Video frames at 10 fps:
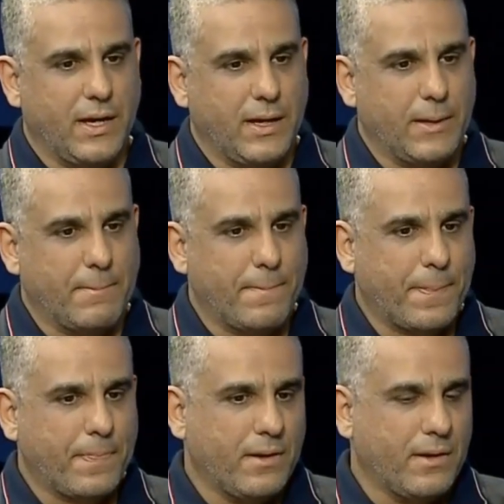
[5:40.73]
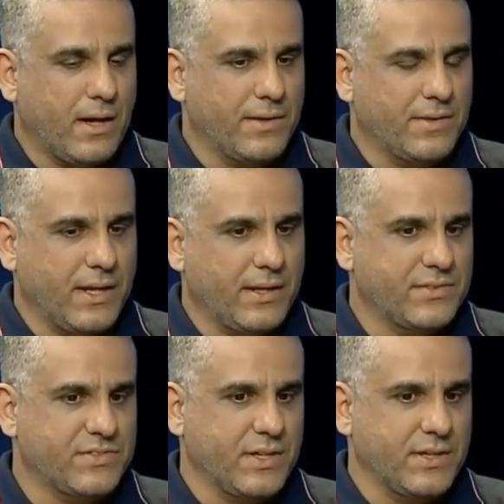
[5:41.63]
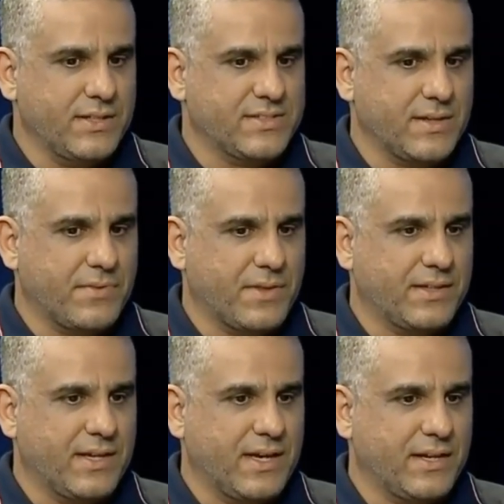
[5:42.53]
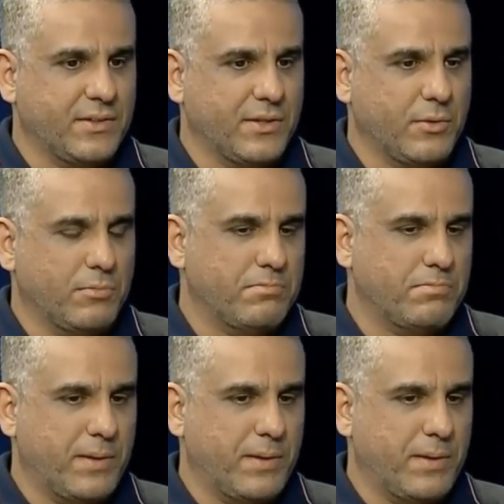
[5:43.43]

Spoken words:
And again, it's something that, you know,